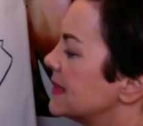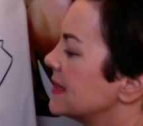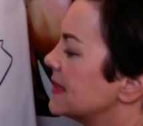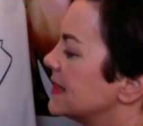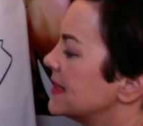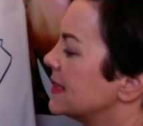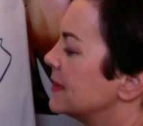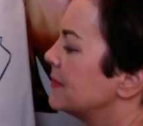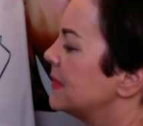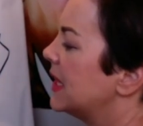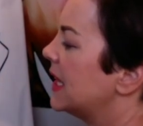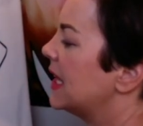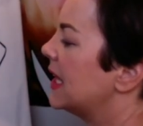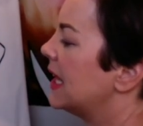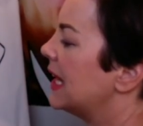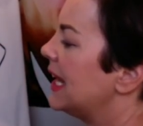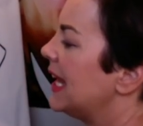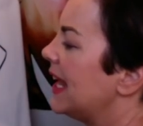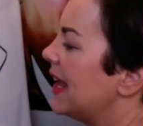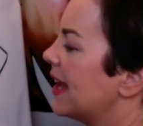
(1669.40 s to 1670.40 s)
some
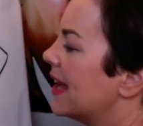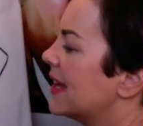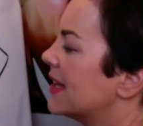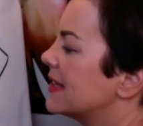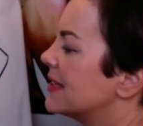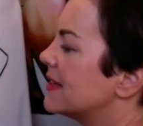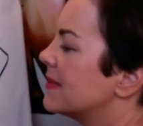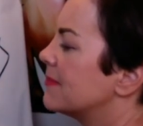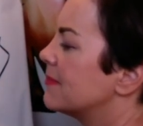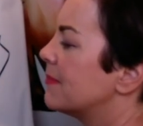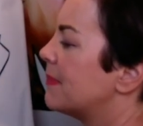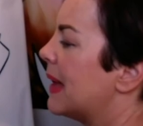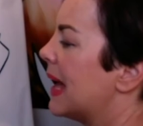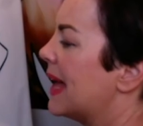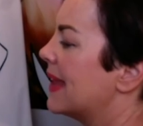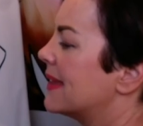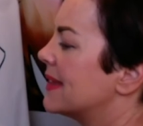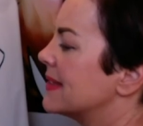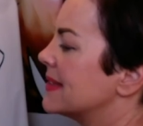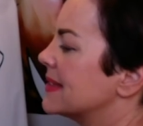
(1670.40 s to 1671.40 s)
curly cut
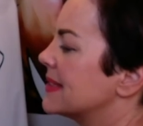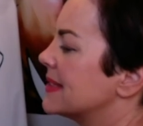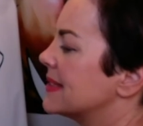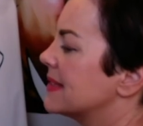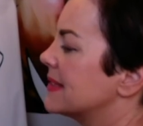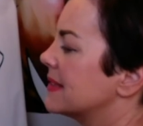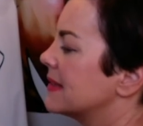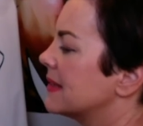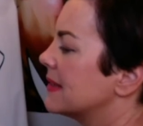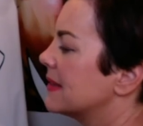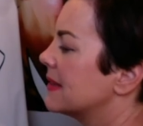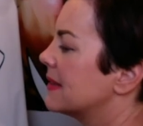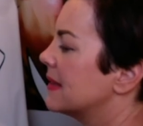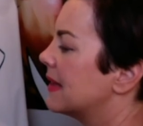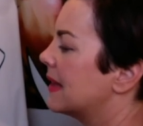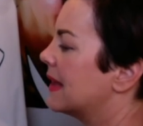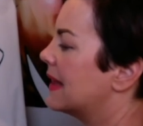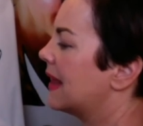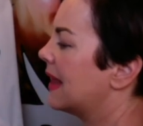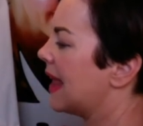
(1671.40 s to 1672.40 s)
patterns
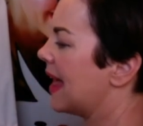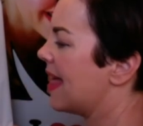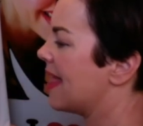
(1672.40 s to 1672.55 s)
like